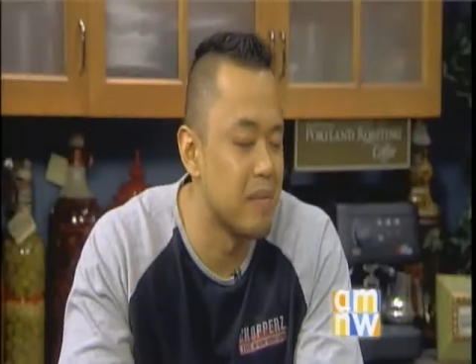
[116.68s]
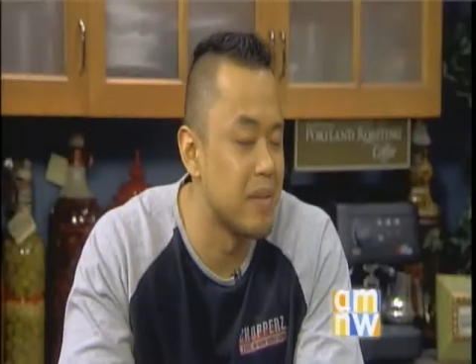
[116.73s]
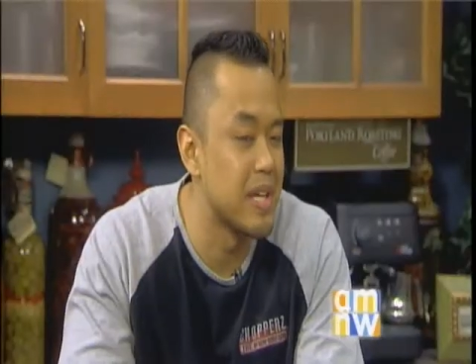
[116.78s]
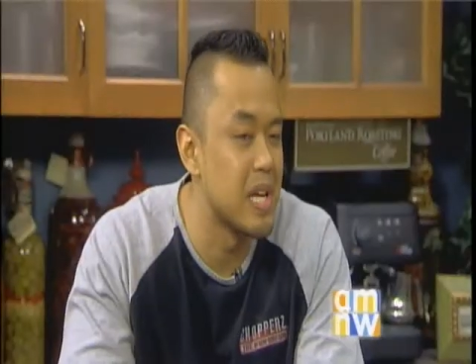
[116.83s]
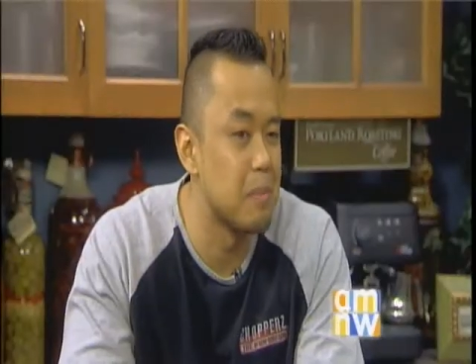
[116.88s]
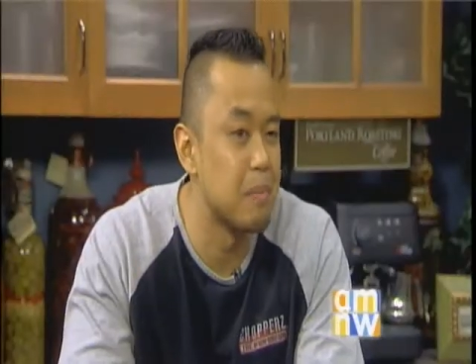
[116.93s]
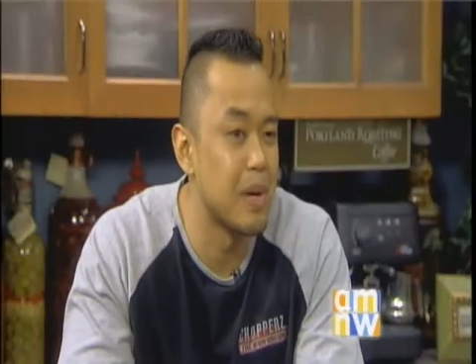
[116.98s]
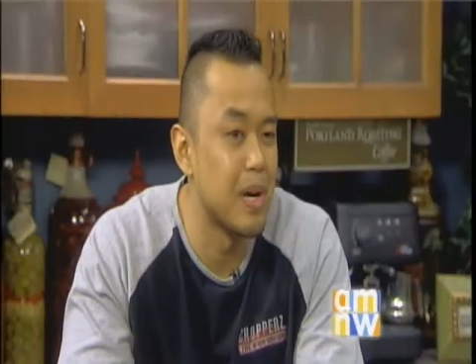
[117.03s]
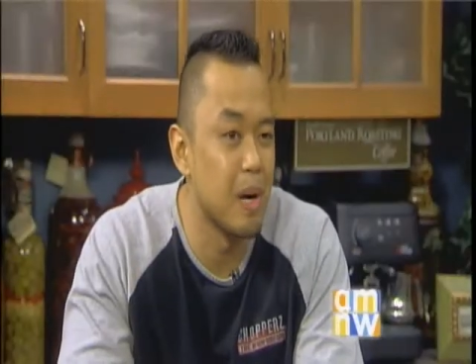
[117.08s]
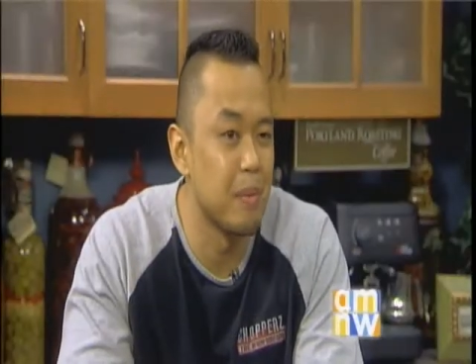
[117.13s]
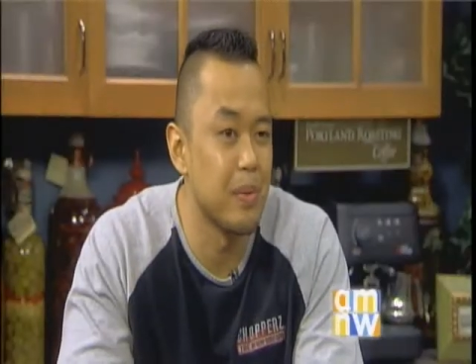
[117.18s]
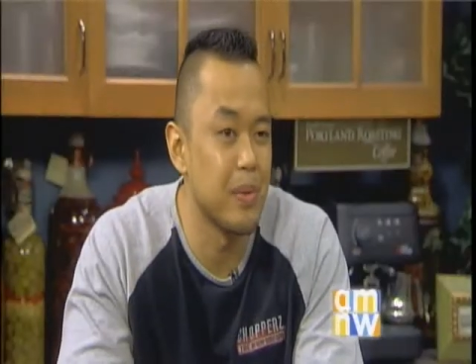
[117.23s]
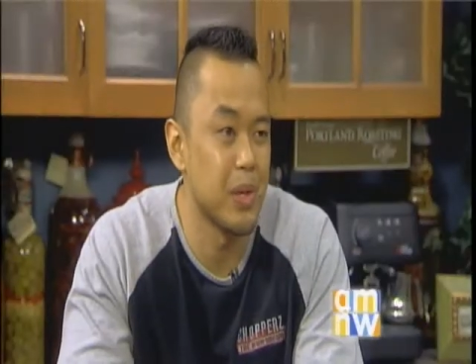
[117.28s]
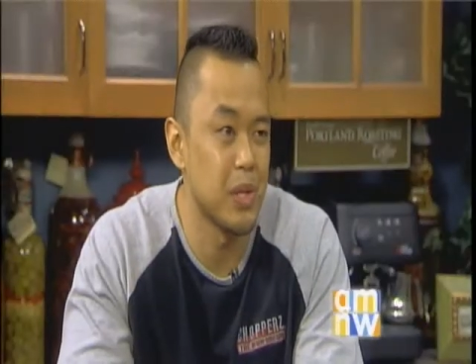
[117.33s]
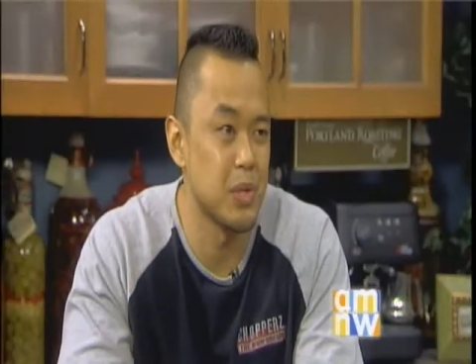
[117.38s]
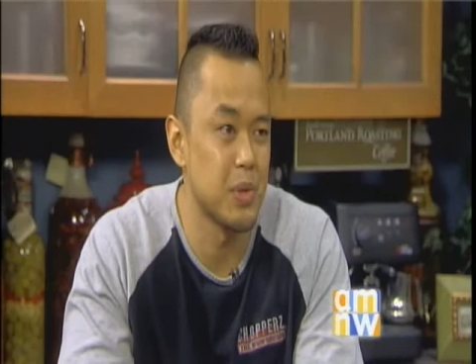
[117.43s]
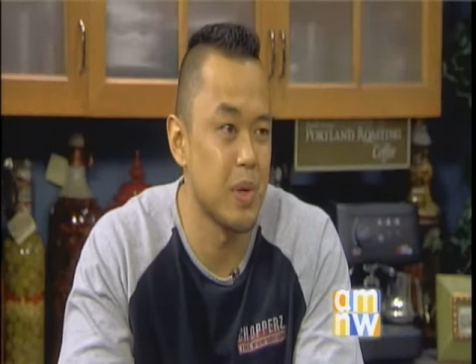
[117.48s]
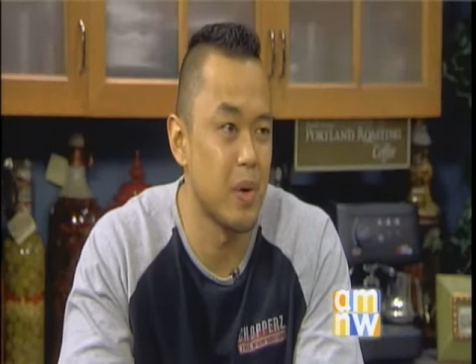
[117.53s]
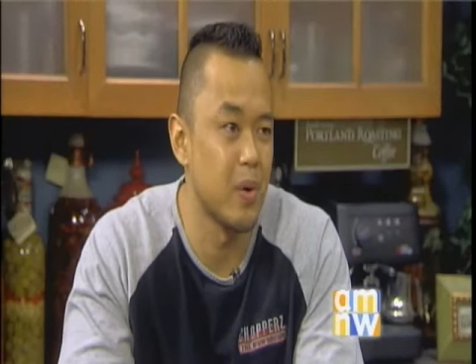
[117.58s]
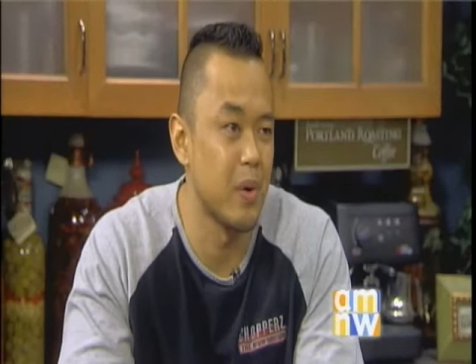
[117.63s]
And we even keep a couple
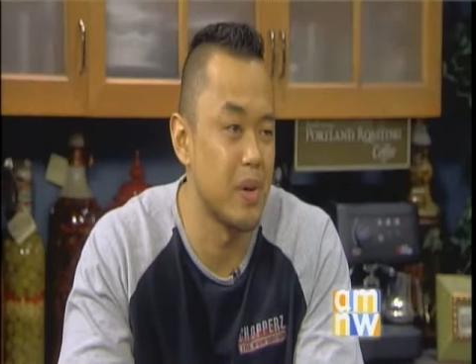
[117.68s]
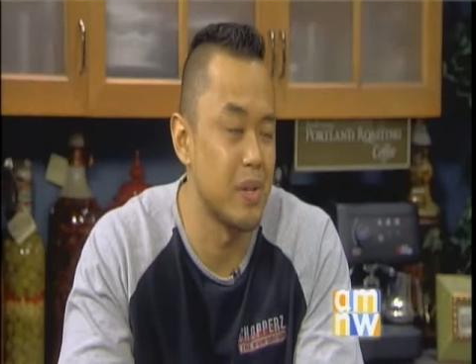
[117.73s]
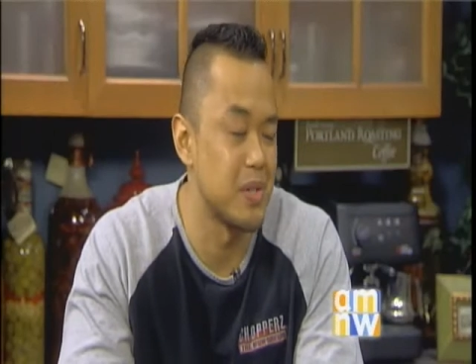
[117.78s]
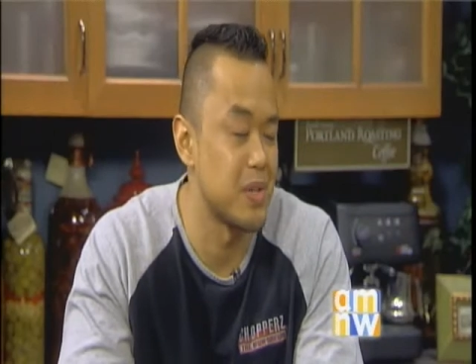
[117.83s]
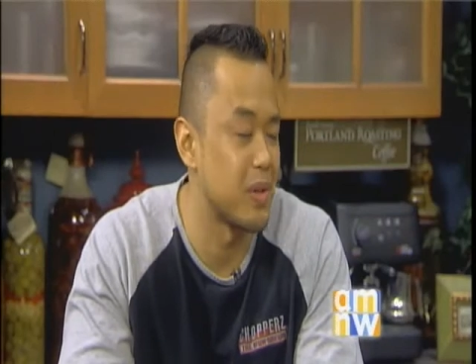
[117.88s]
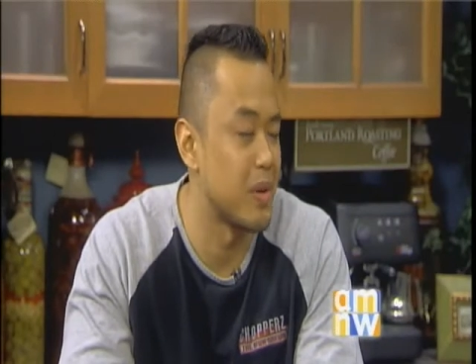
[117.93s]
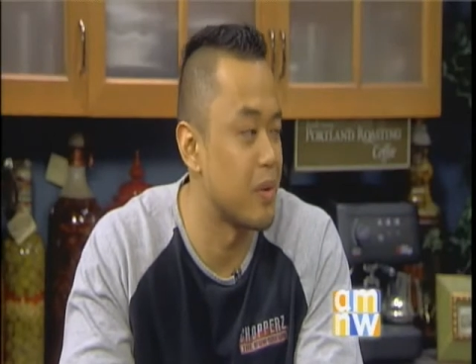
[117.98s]
things recorded.